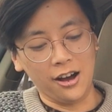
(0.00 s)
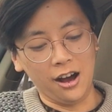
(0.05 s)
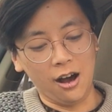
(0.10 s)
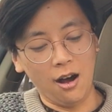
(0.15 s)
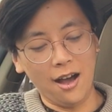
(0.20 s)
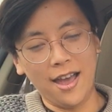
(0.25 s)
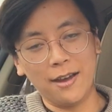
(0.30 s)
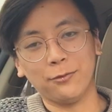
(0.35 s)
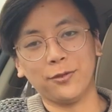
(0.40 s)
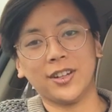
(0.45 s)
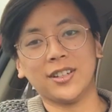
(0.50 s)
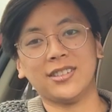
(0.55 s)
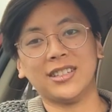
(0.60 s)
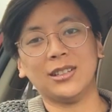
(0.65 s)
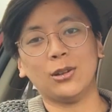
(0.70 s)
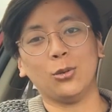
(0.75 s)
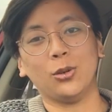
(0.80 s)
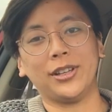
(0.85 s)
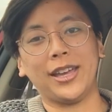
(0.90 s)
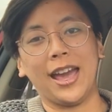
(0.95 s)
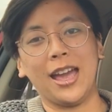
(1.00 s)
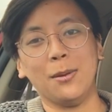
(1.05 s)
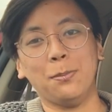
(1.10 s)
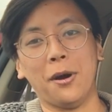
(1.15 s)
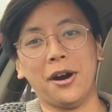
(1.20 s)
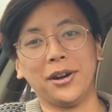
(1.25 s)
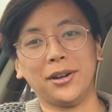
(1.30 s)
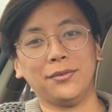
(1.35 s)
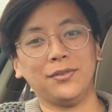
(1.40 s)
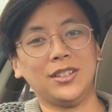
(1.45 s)
every single gay
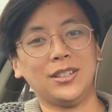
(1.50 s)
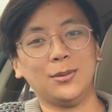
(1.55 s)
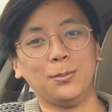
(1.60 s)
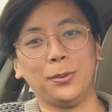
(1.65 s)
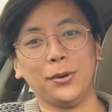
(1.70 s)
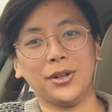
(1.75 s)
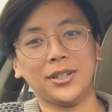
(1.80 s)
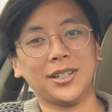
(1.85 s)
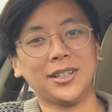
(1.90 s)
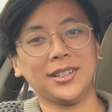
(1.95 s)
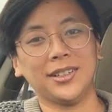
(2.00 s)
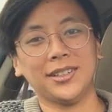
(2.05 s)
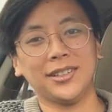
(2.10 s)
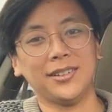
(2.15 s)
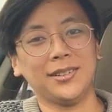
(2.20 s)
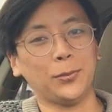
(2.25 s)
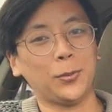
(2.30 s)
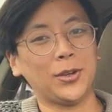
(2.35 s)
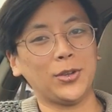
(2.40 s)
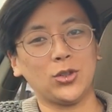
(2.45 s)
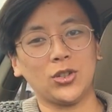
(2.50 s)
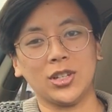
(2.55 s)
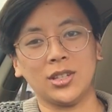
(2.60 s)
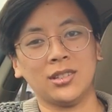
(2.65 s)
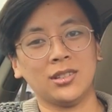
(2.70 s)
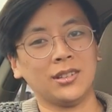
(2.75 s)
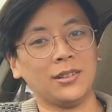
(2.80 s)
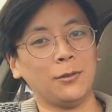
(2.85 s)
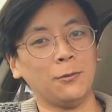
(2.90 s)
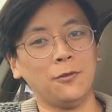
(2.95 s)
part of this book was
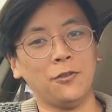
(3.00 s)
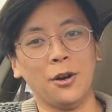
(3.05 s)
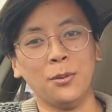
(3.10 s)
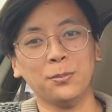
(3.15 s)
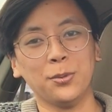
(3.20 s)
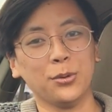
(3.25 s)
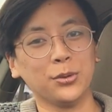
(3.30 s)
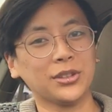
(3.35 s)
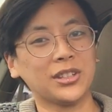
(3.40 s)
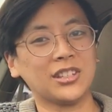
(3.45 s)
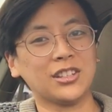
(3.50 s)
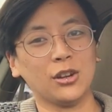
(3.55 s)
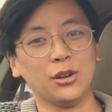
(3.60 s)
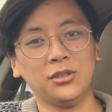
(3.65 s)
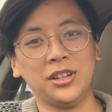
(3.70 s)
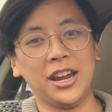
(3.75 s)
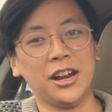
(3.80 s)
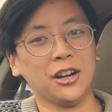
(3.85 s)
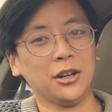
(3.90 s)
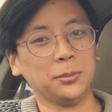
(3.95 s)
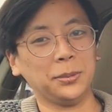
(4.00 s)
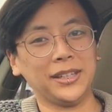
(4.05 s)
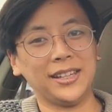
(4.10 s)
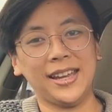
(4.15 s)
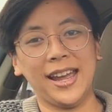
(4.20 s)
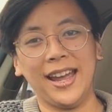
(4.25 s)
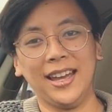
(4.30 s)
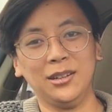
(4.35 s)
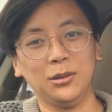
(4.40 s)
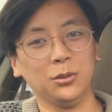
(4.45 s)
just fumbled so terribly,
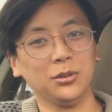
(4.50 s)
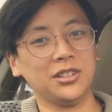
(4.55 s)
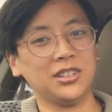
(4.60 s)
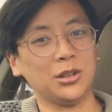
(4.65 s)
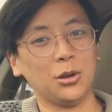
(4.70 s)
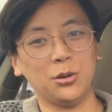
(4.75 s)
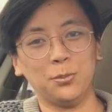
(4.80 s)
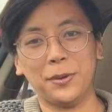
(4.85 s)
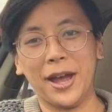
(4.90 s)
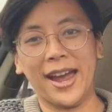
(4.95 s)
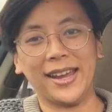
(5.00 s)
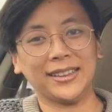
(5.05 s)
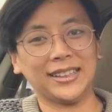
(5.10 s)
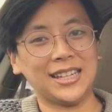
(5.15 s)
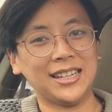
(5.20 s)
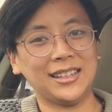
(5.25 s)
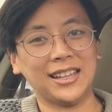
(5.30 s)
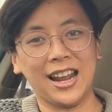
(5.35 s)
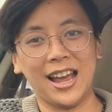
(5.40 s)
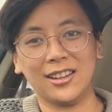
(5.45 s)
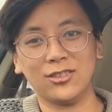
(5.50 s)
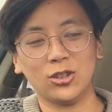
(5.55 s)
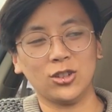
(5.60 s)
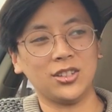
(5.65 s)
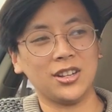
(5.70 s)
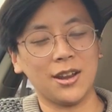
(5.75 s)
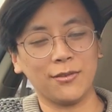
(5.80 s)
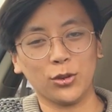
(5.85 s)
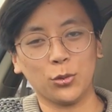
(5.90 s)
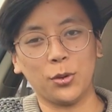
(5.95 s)
handled so badly, that I just
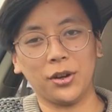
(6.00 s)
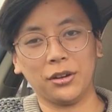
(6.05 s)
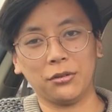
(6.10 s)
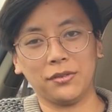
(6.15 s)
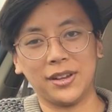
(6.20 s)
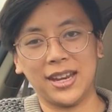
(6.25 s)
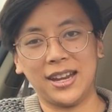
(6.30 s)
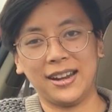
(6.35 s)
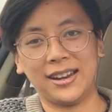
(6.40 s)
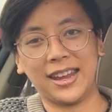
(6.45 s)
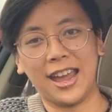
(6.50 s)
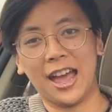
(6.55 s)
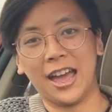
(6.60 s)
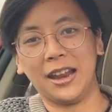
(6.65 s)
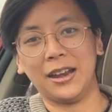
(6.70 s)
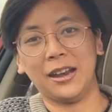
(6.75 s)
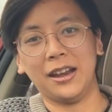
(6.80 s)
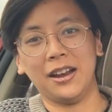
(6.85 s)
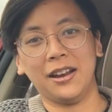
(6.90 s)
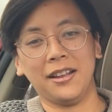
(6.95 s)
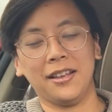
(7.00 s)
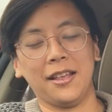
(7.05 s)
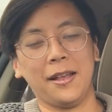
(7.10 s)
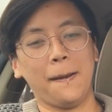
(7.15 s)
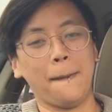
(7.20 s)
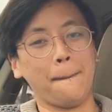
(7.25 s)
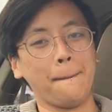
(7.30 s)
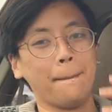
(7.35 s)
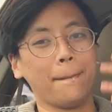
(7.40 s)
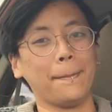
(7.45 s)
never want to read it again.
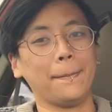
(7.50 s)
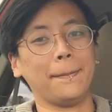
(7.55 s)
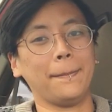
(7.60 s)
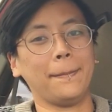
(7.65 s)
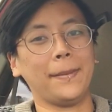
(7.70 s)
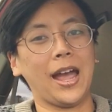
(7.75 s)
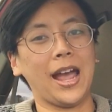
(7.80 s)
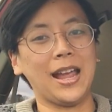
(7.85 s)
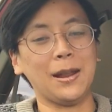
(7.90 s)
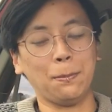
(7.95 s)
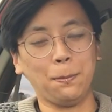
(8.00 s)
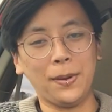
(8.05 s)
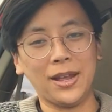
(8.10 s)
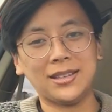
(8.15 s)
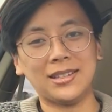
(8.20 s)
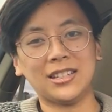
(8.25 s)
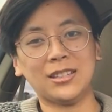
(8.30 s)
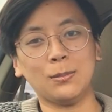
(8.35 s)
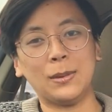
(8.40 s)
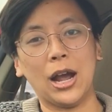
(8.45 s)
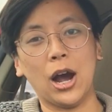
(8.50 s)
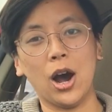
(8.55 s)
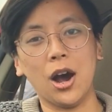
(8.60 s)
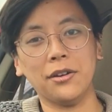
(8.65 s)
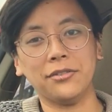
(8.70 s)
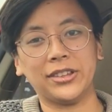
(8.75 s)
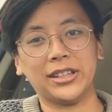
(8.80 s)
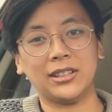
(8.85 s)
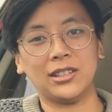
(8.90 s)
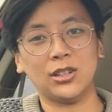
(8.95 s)
It pisses me
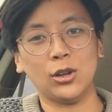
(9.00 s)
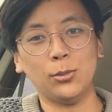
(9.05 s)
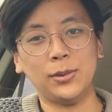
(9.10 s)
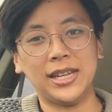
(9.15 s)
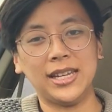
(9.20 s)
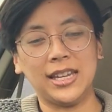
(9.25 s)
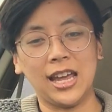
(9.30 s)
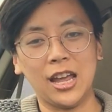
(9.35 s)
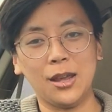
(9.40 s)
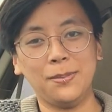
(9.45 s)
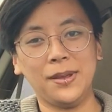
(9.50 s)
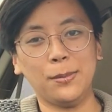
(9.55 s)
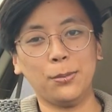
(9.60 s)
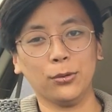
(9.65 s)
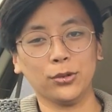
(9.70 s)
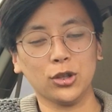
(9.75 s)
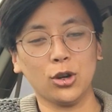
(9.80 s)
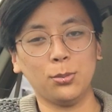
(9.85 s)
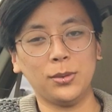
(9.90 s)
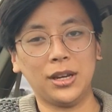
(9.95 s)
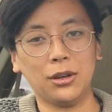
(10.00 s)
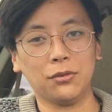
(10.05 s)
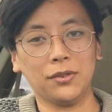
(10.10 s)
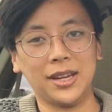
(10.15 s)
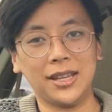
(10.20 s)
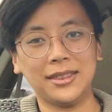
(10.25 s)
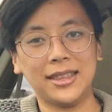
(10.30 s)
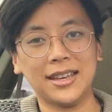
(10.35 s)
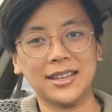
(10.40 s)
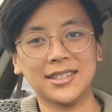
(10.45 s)
off that so many gay people told me to
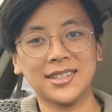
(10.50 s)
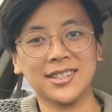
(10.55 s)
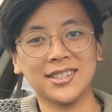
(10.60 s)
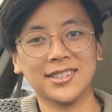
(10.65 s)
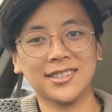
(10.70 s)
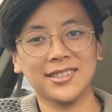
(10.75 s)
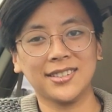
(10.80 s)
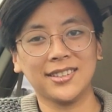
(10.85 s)
read this.